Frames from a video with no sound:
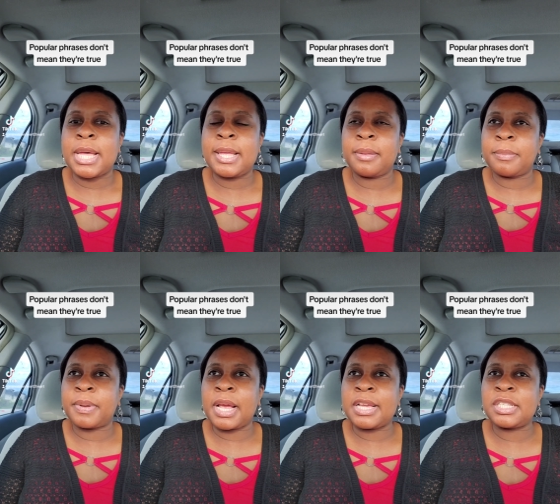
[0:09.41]
Um,
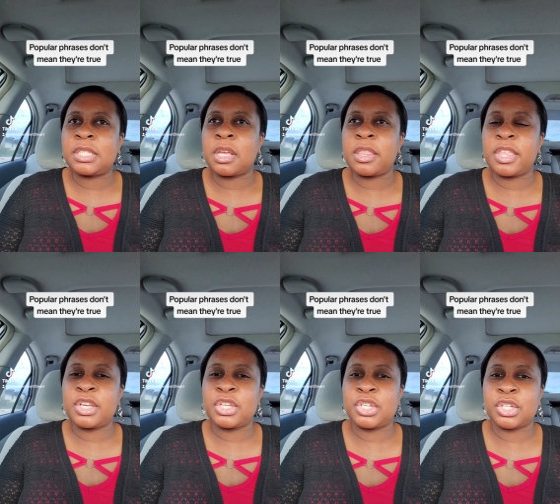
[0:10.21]
but I saw
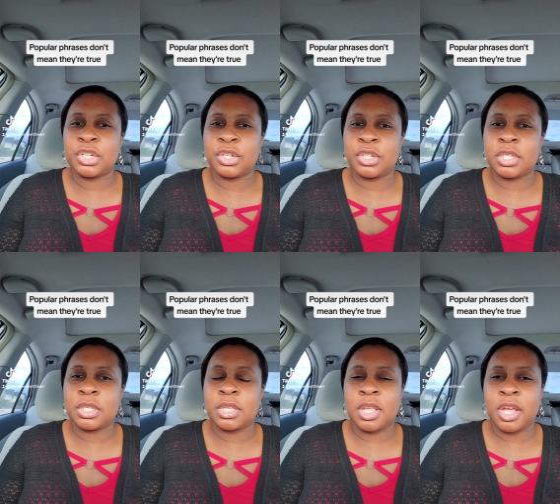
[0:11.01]
this shirt
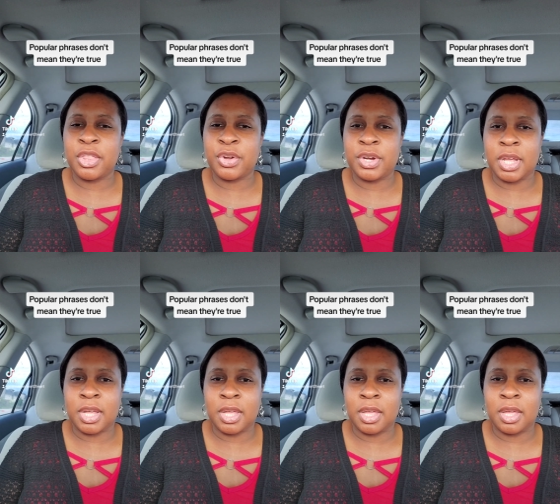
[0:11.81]
the other
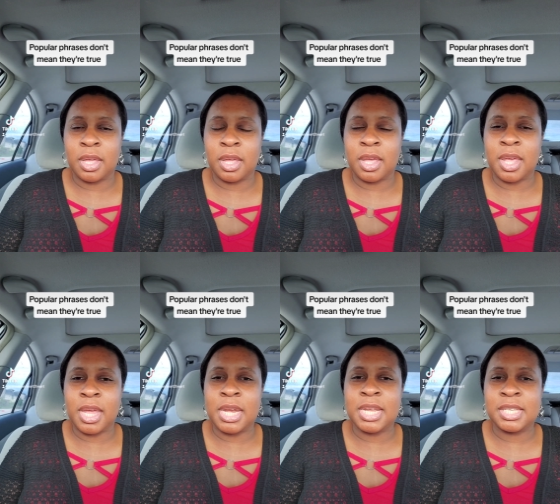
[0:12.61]
day
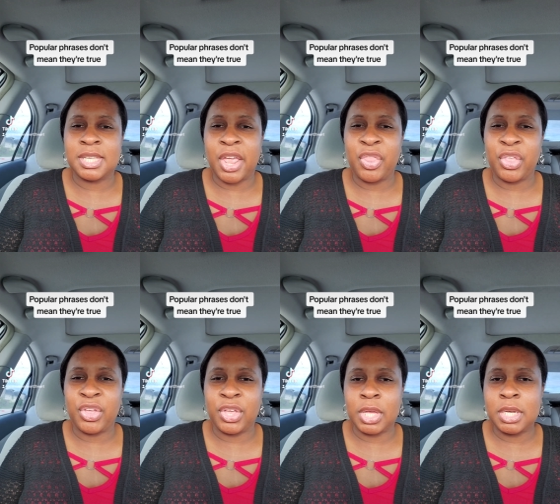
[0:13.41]
and it said The
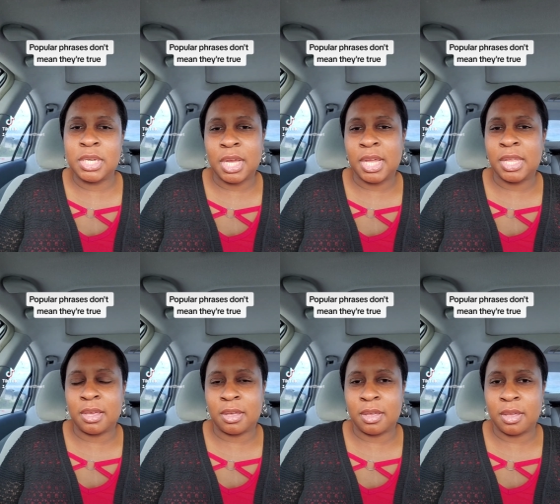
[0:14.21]
Good Die
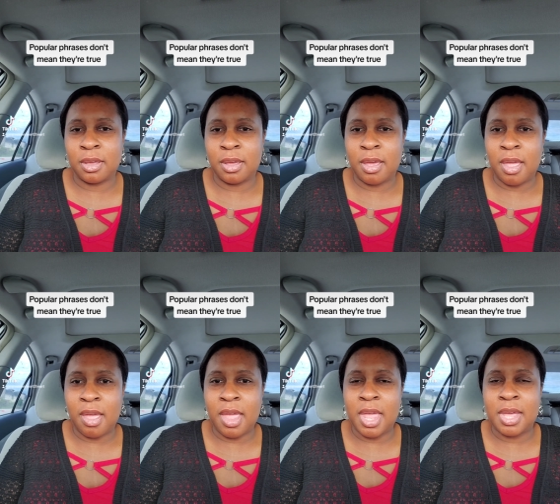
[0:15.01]
Young.
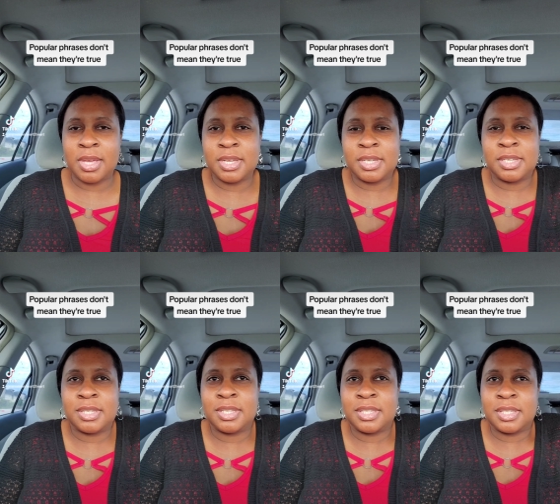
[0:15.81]
And